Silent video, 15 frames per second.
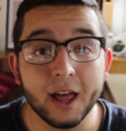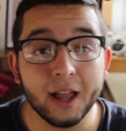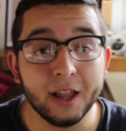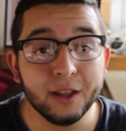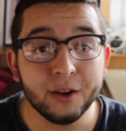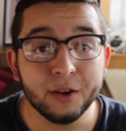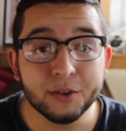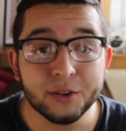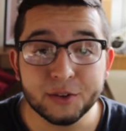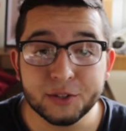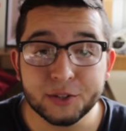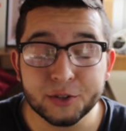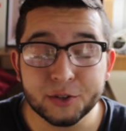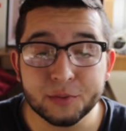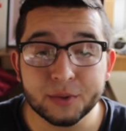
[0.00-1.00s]
Hello
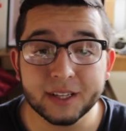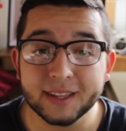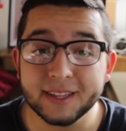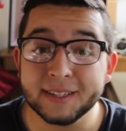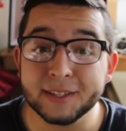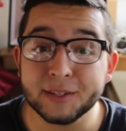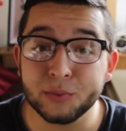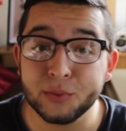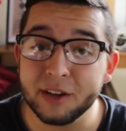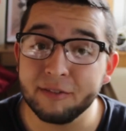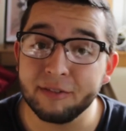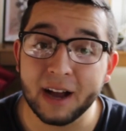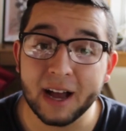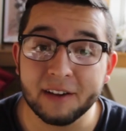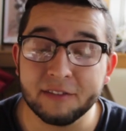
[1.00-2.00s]
YouTube, this is week
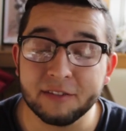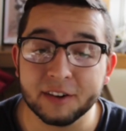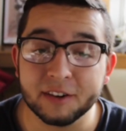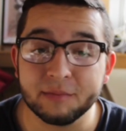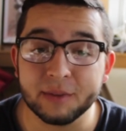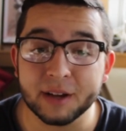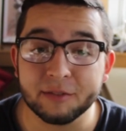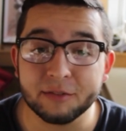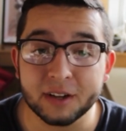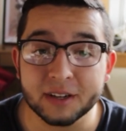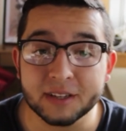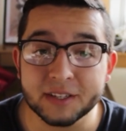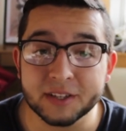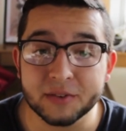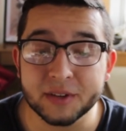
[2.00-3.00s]
5 of my vlog
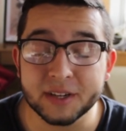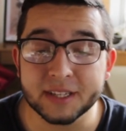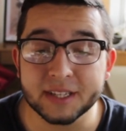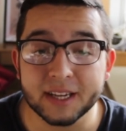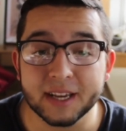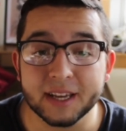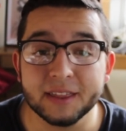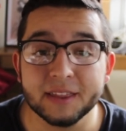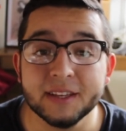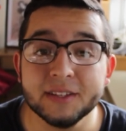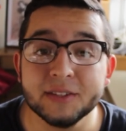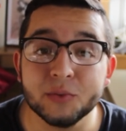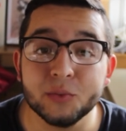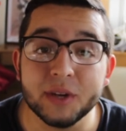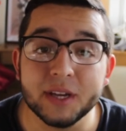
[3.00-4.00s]
series and
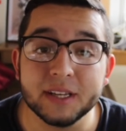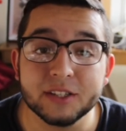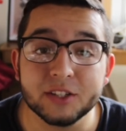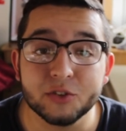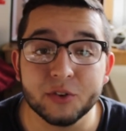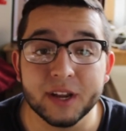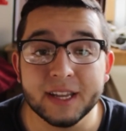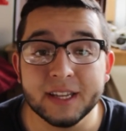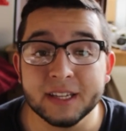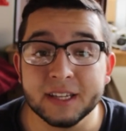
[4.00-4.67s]
this week's trend